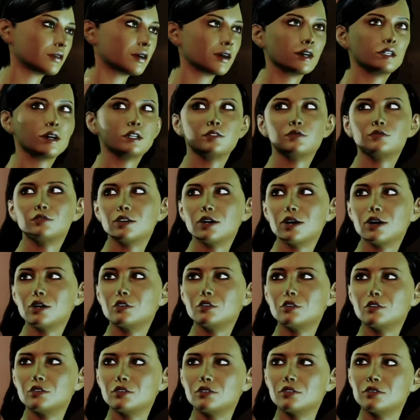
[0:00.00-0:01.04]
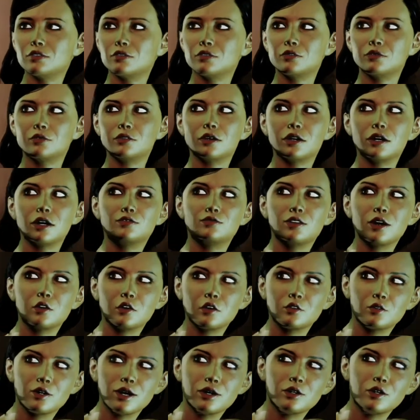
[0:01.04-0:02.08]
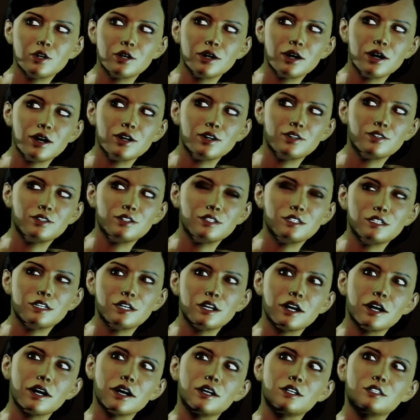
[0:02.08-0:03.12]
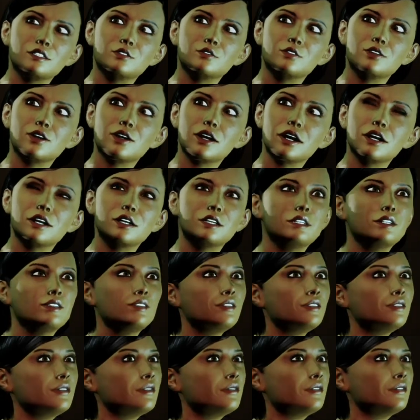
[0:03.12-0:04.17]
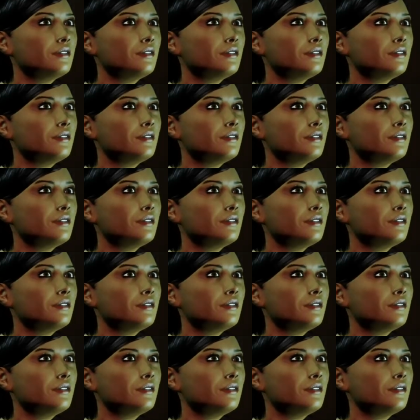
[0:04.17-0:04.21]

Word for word: It's a pill. I'm allergic to dust and cats.